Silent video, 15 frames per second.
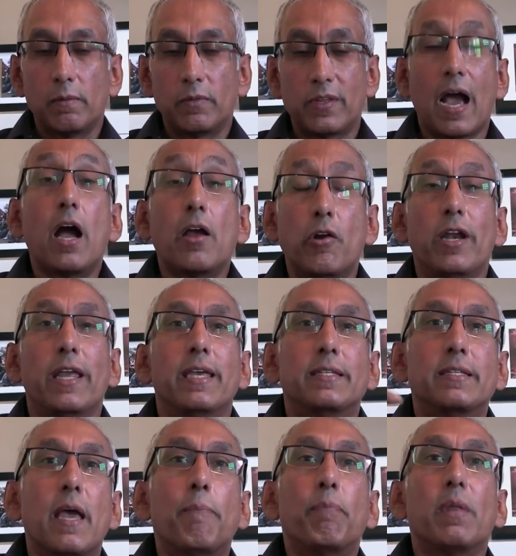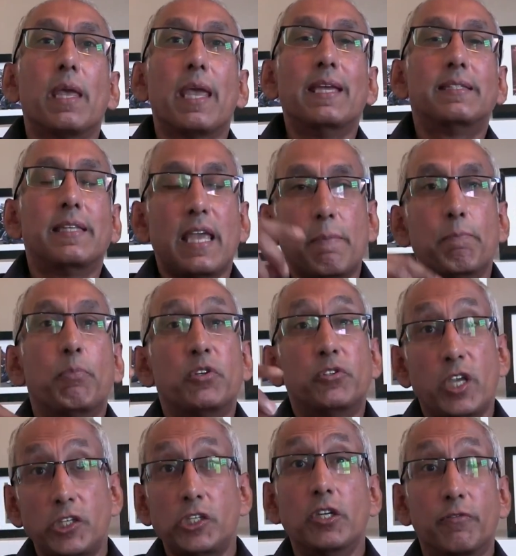The irony is that it's the
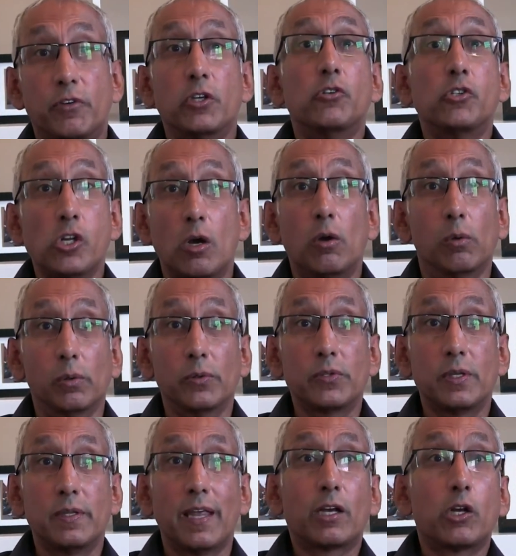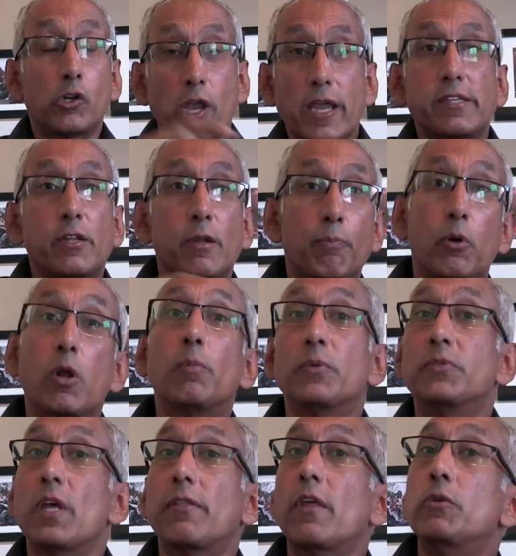imposition of controls that created the
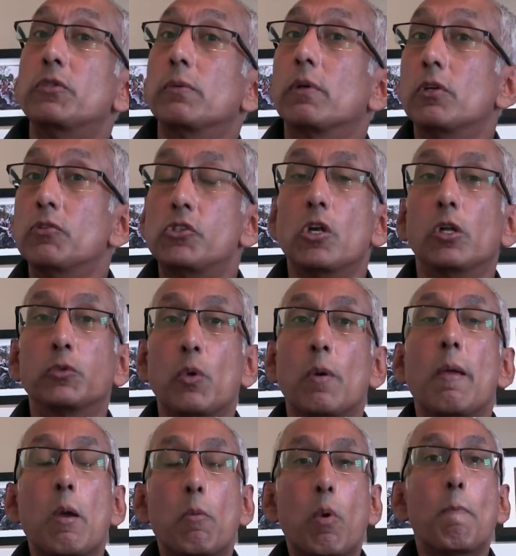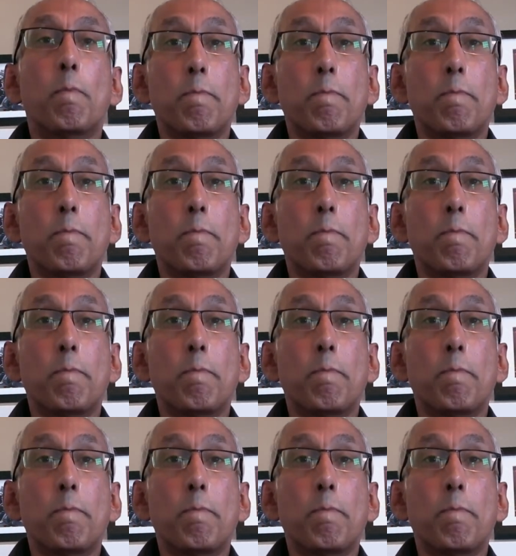problems that those controls were, were